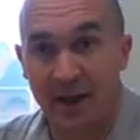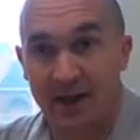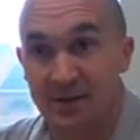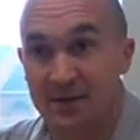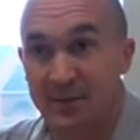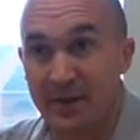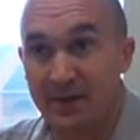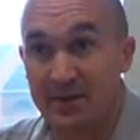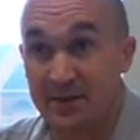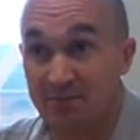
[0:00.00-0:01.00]
and I
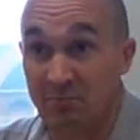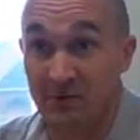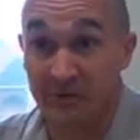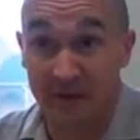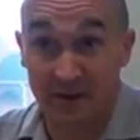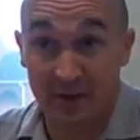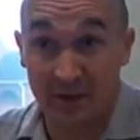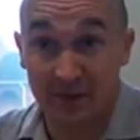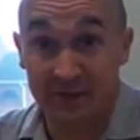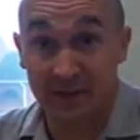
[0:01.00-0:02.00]
spent
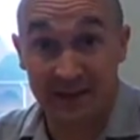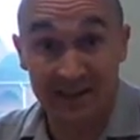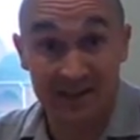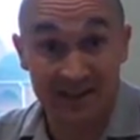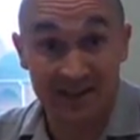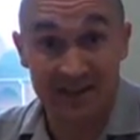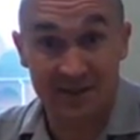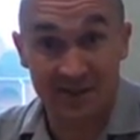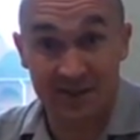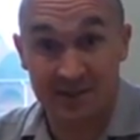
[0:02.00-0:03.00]
5.5, nearly 6
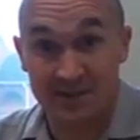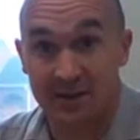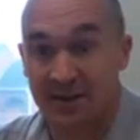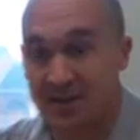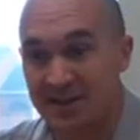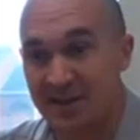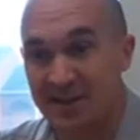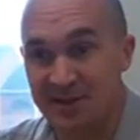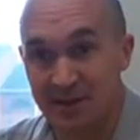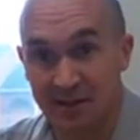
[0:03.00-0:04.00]
years
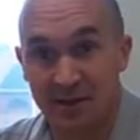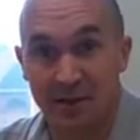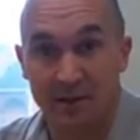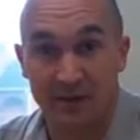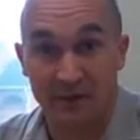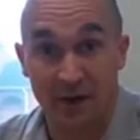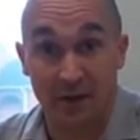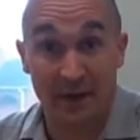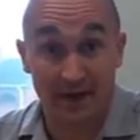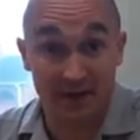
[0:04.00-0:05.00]
teaching fire
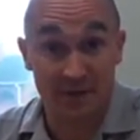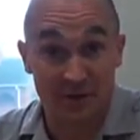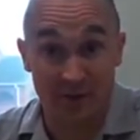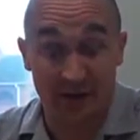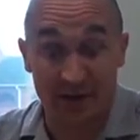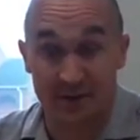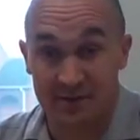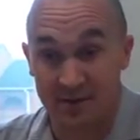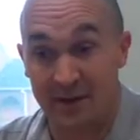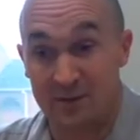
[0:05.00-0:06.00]
behaviour training.
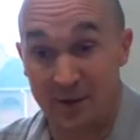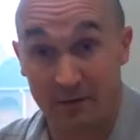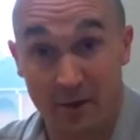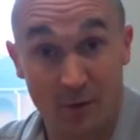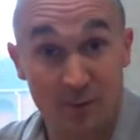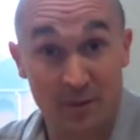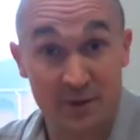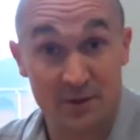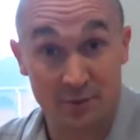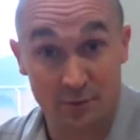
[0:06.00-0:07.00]
So that's where our
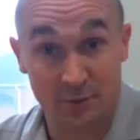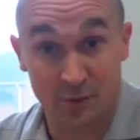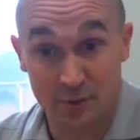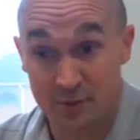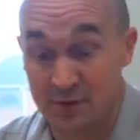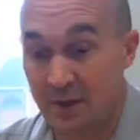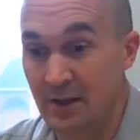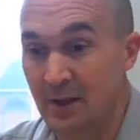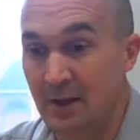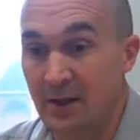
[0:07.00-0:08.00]
operational crews
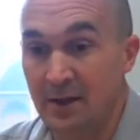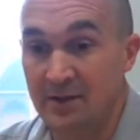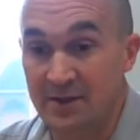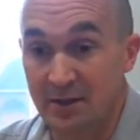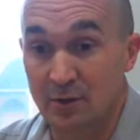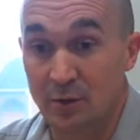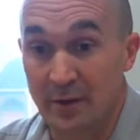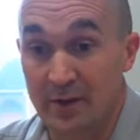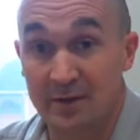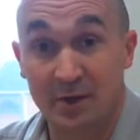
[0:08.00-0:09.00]
deal
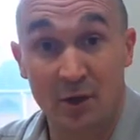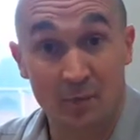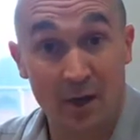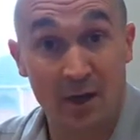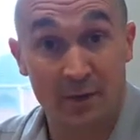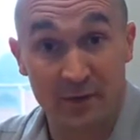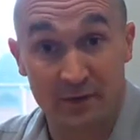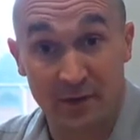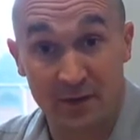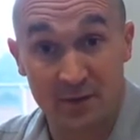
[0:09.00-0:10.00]
with compartment
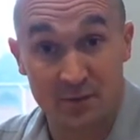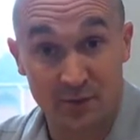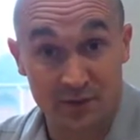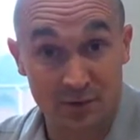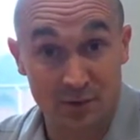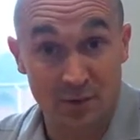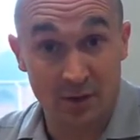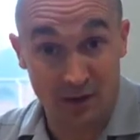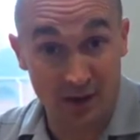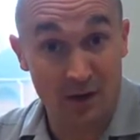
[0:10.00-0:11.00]
fires. We do
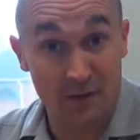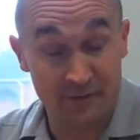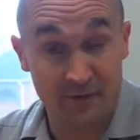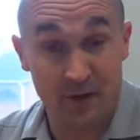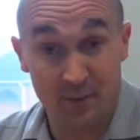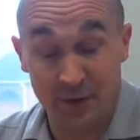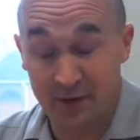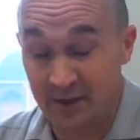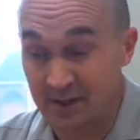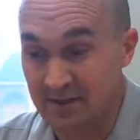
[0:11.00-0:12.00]
live fire
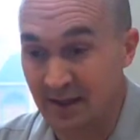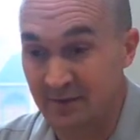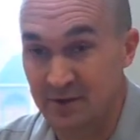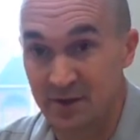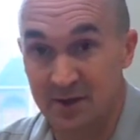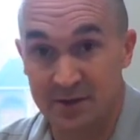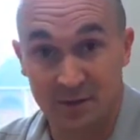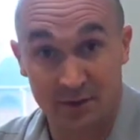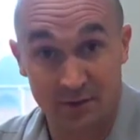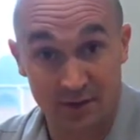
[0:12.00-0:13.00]
burning in Staffordshire, so
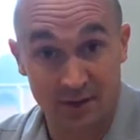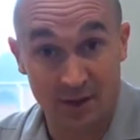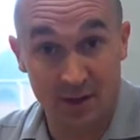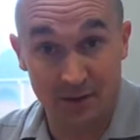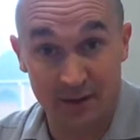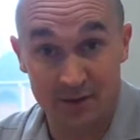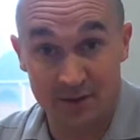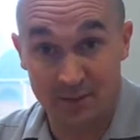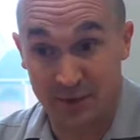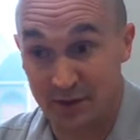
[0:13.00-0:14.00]
we do the
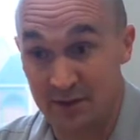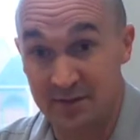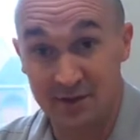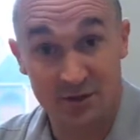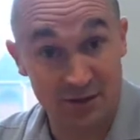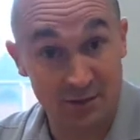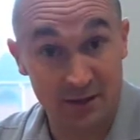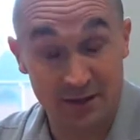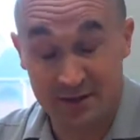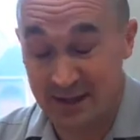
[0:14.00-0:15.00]
carbonaceous burns in the
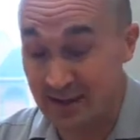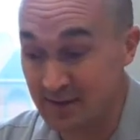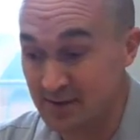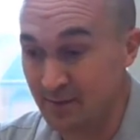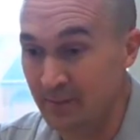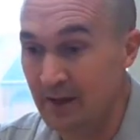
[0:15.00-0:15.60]
shipping containers,